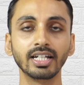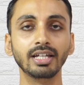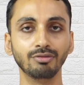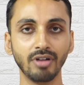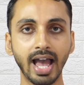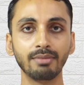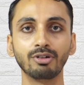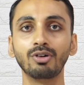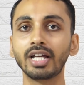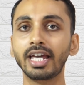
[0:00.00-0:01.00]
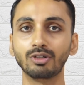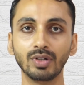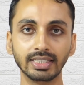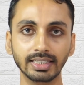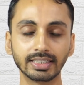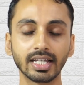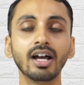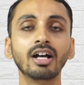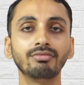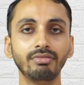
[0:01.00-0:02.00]
If you have got any questions,
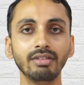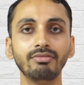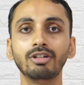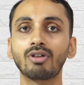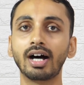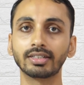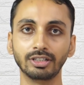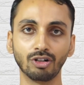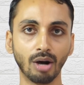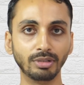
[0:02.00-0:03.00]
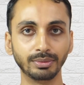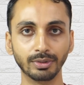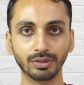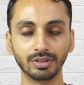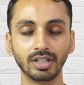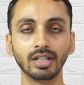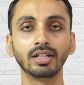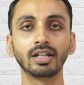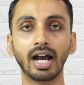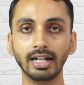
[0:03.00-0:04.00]
feel free to ask in the comments below.
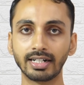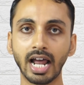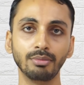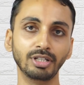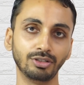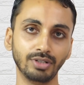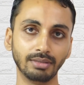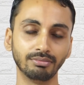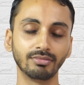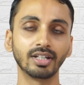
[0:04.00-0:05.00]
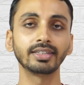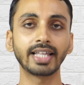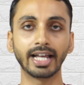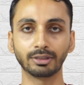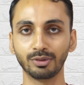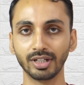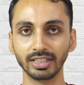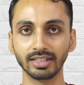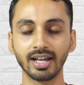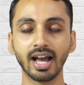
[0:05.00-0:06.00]
I'll try my best to help. Thanks for
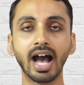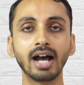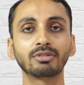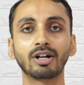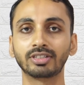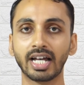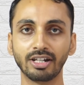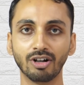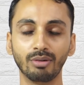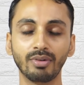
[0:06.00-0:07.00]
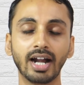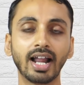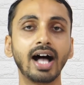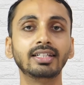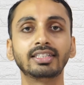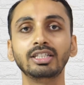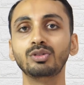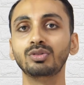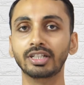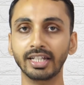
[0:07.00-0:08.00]
watching. I'm Rahul signing off and I'll see
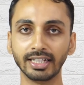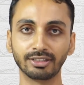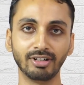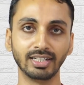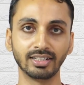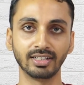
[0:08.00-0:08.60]
you in the next one.